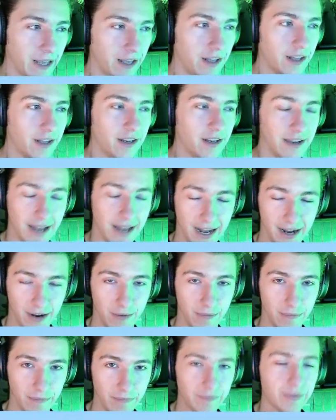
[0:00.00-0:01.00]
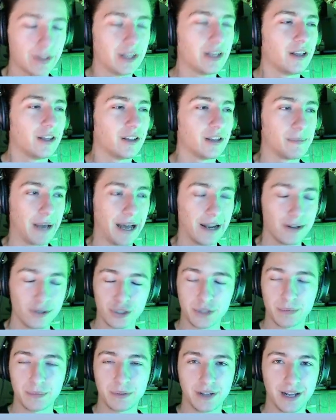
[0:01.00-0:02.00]
Now, the
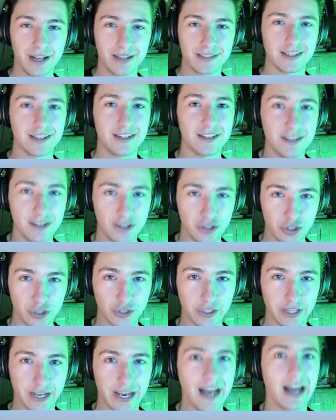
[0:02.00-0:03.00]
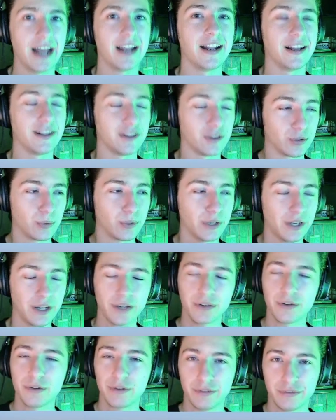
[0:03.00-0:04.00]
Battleship class initially had a
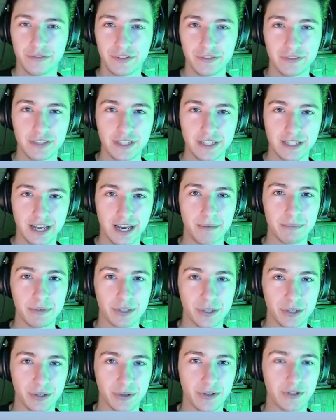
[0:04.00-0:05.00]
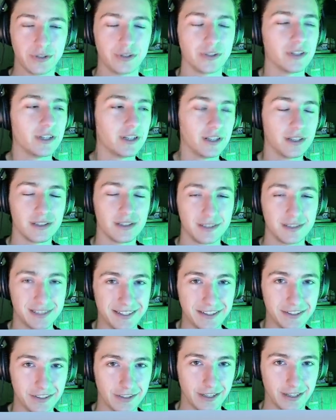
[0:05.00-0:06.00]
350k material
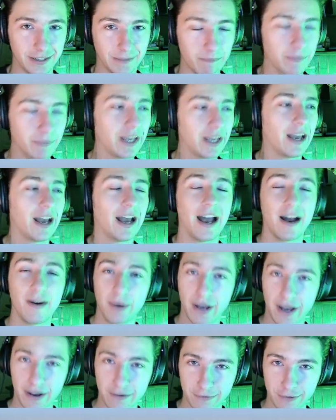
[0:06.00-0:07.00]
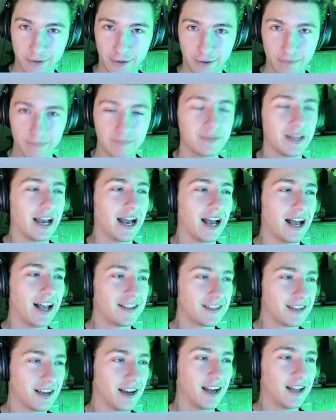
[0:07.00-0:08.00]
ceiling. However,
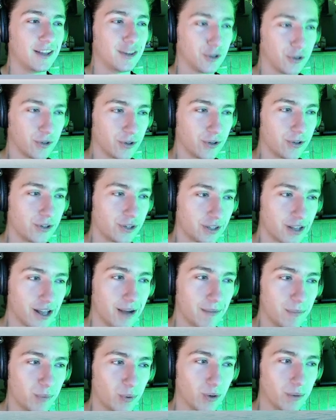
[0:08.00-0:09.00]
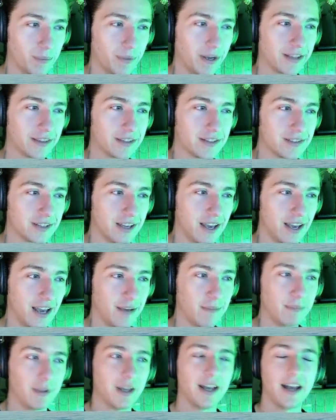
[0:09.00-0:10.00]
as I learned a lot more about this
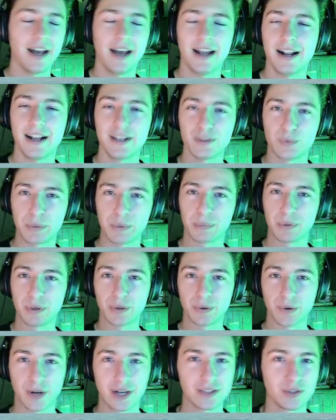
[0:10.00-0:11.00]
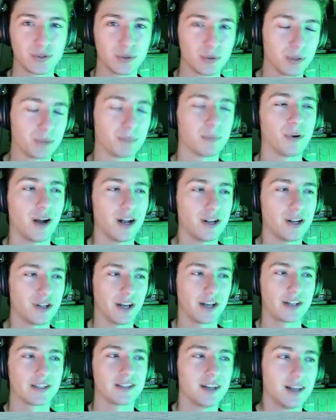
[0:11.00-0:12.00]
game, and as we progressed through the
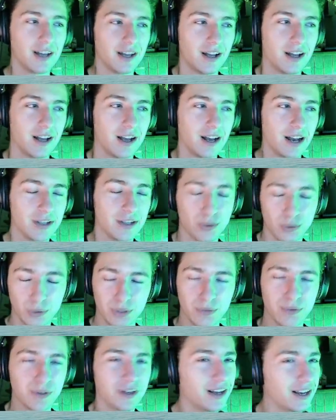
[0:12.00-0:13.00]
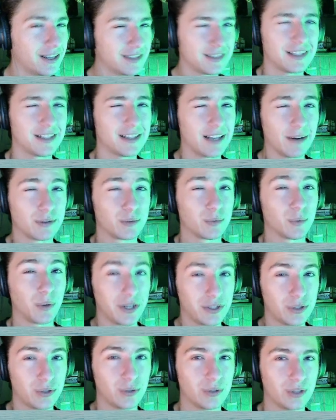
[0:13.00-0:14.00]
project, I sort of realized that that was
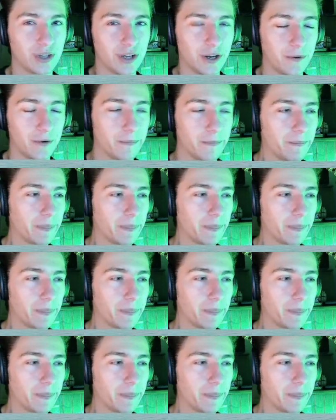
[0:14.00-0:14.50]
way too low.